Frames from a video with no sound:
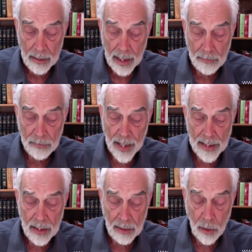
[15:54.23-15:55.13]
I
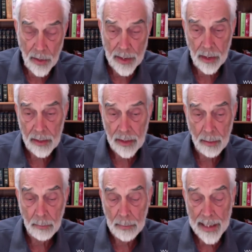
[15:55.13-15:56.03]
find that going to
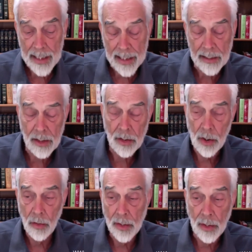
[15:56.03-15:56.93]
some meetings and
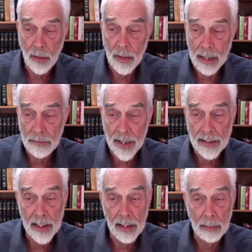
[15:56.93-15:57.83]
so on, though, I
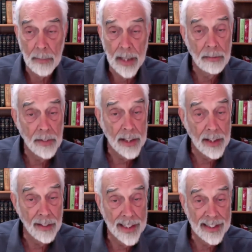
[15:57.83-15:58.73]
find that many
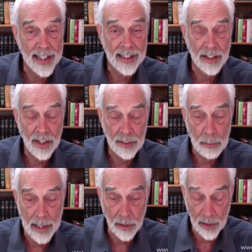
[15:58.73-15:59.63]
veterinarians, like I
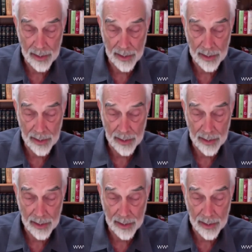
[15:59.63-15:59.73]
talked about